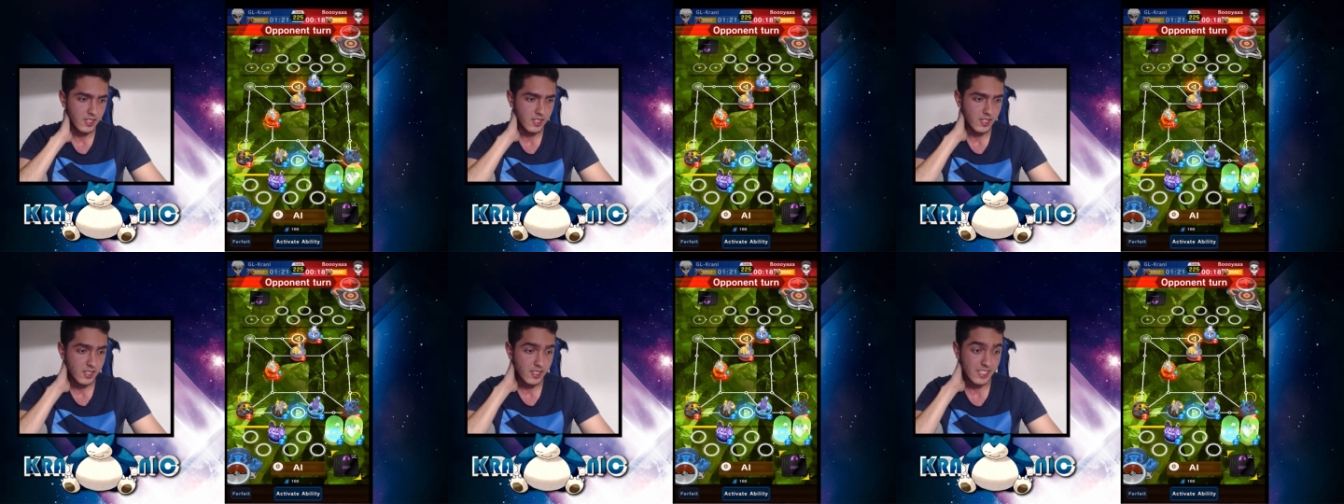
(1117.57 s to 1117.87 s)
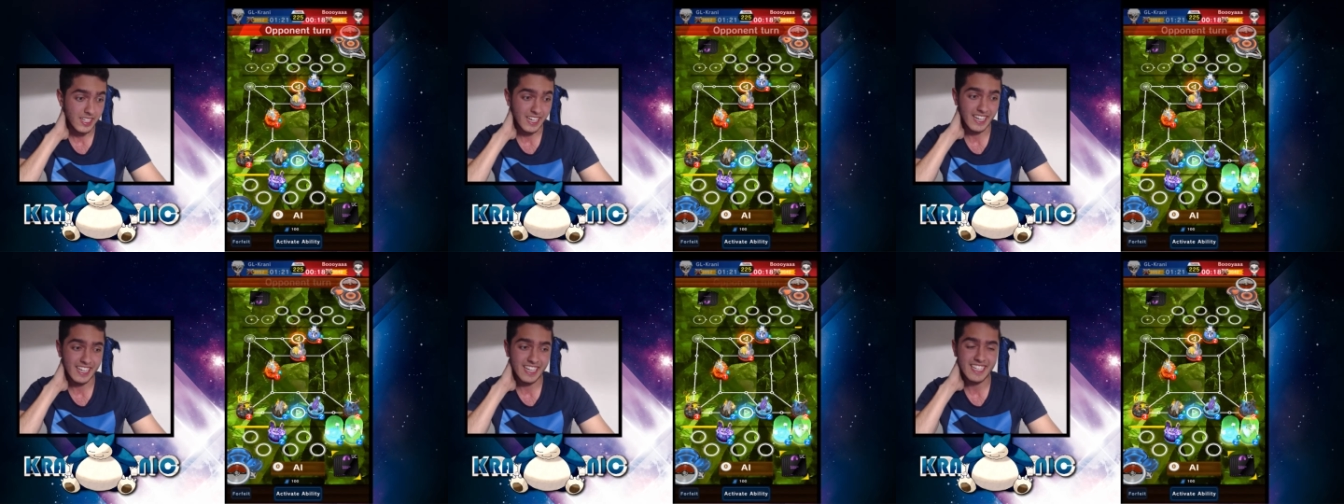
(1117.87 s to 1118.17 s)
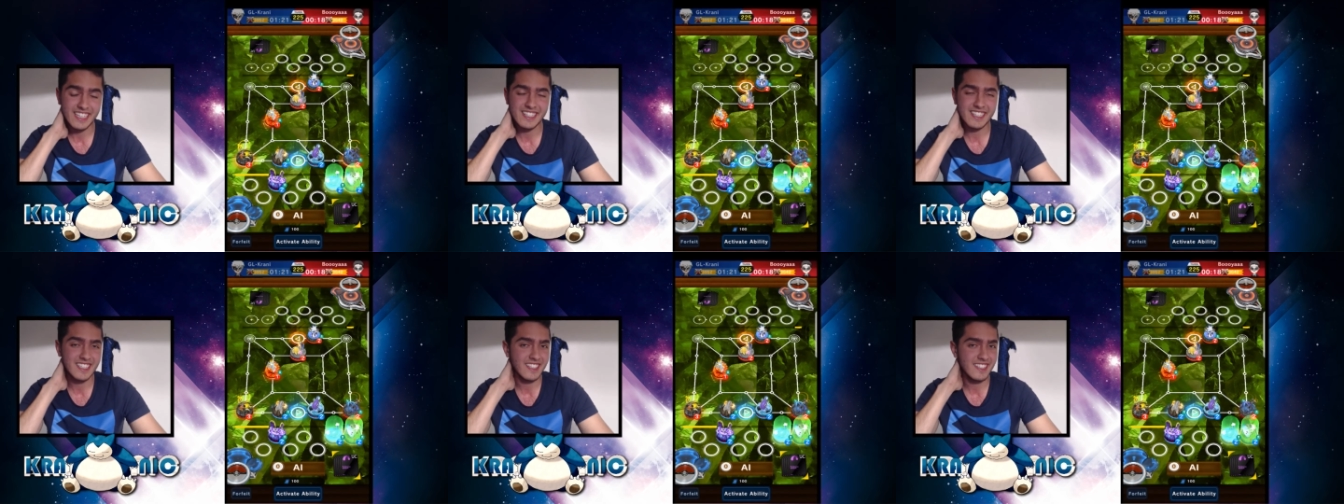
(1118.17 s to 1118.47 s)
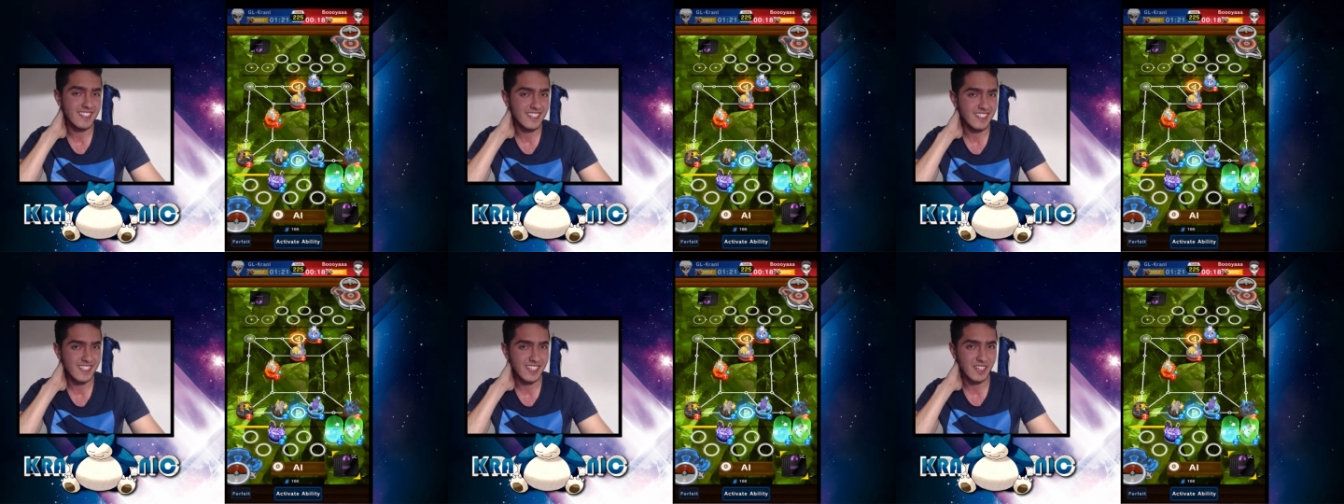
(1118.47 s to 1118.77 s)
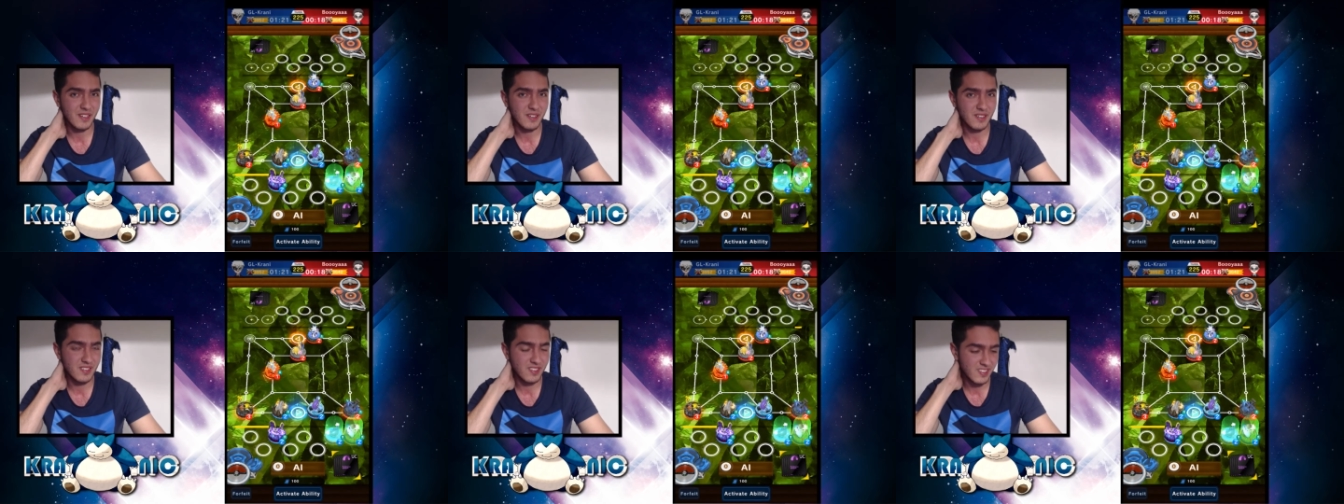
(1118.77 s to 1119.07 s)
Yeah, eighteen
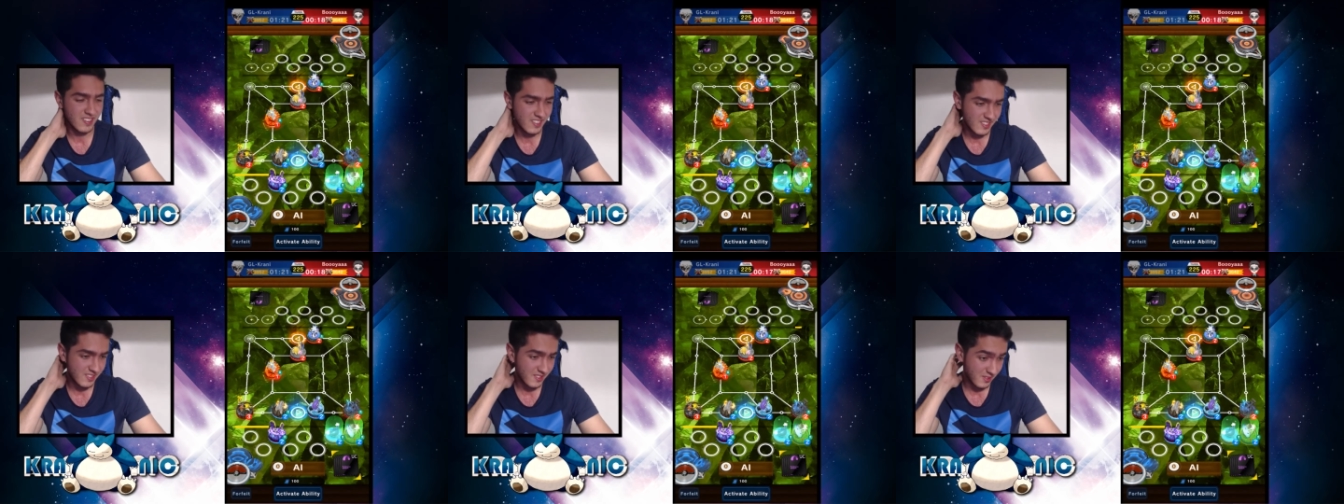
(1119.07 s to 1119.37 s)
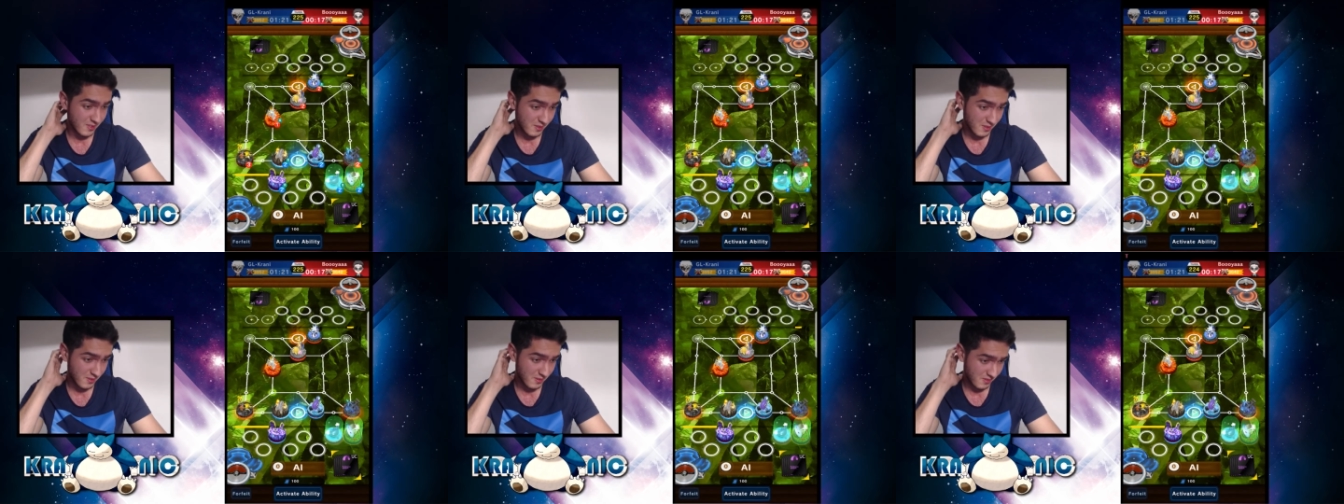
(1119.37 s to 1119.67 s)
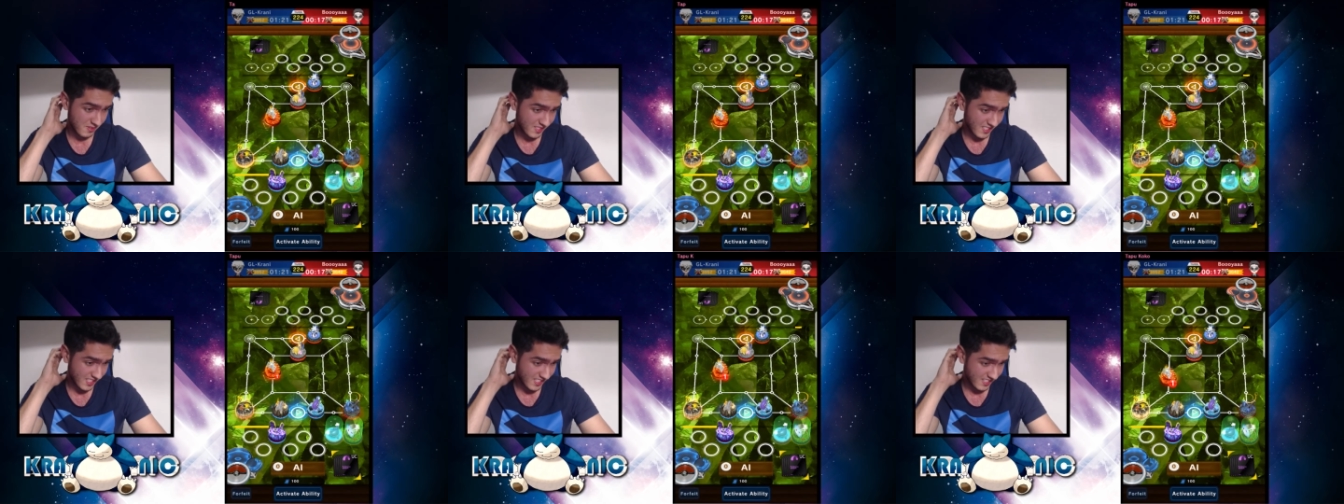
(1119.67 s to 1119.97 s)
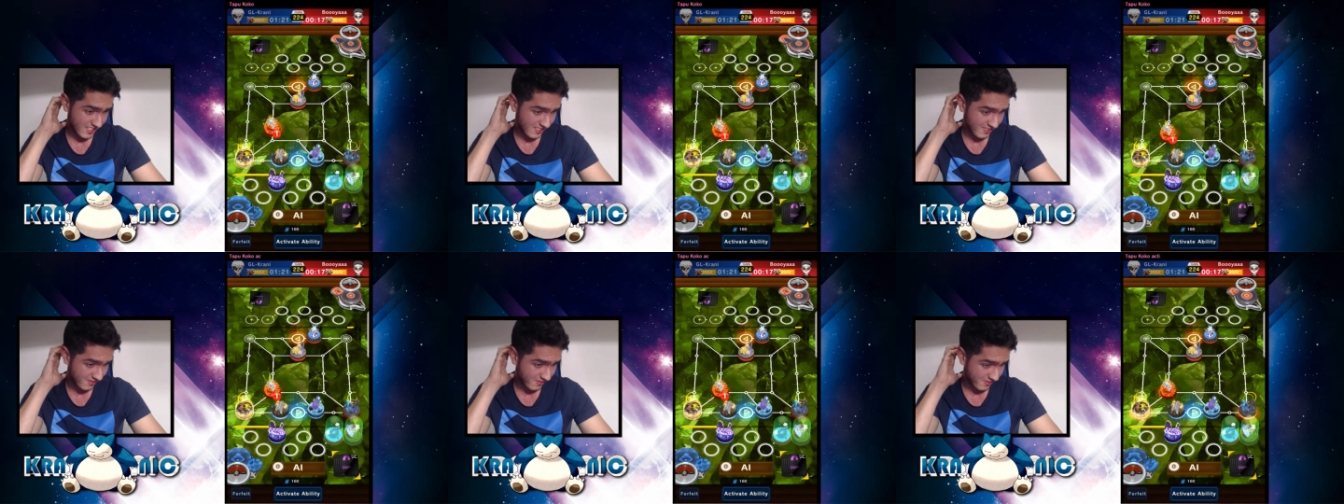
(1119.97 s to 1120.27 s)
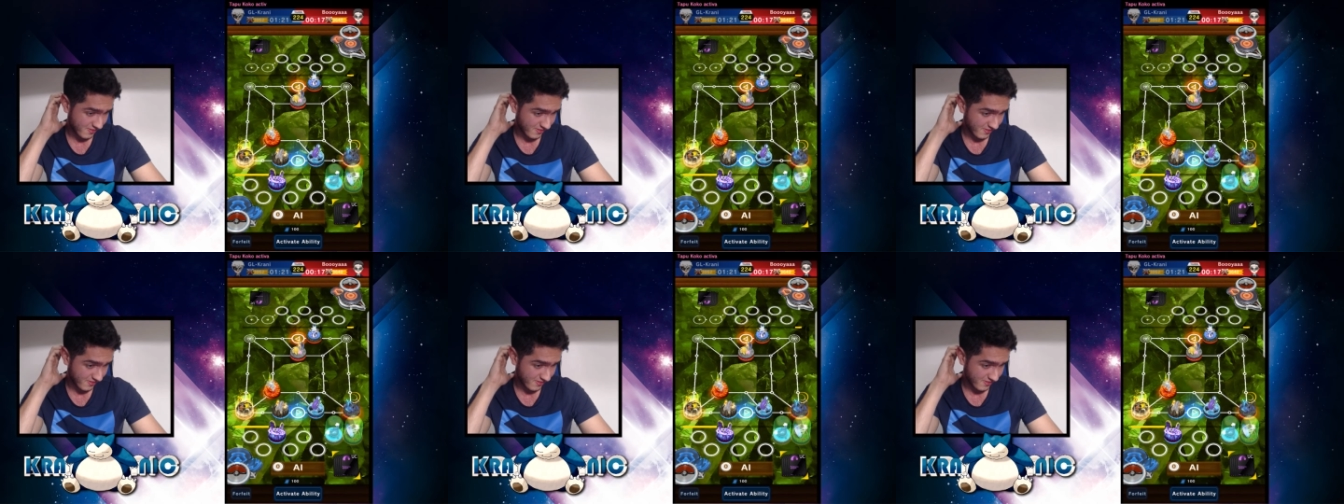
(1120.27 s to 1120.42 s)
seconds, so that's